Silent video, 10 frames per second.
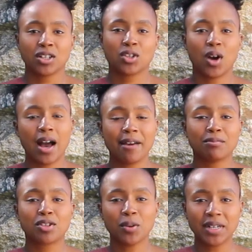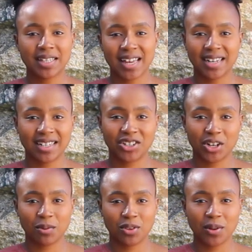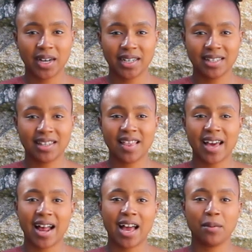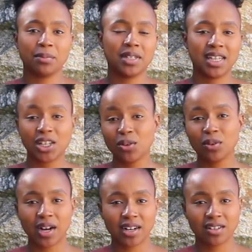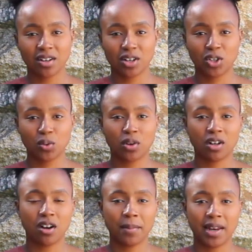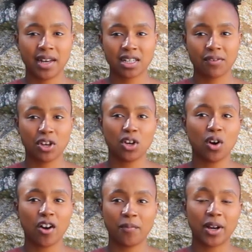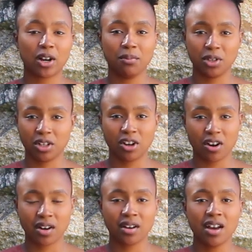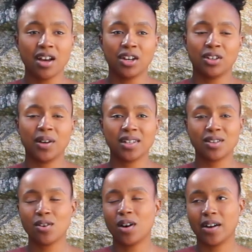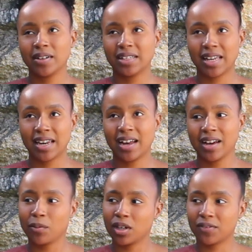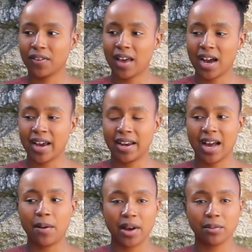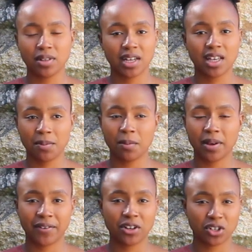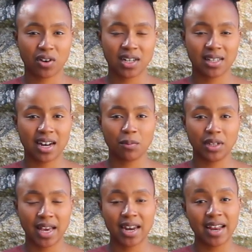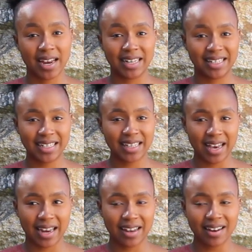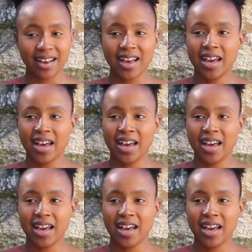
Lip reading: So I am so excited to share with you guys that I will be taking you guys on a tour on my next video of my community garden. You guys know how excited I was for that, and how I was like keeping my fingers crossed that I would get it, and I did get it.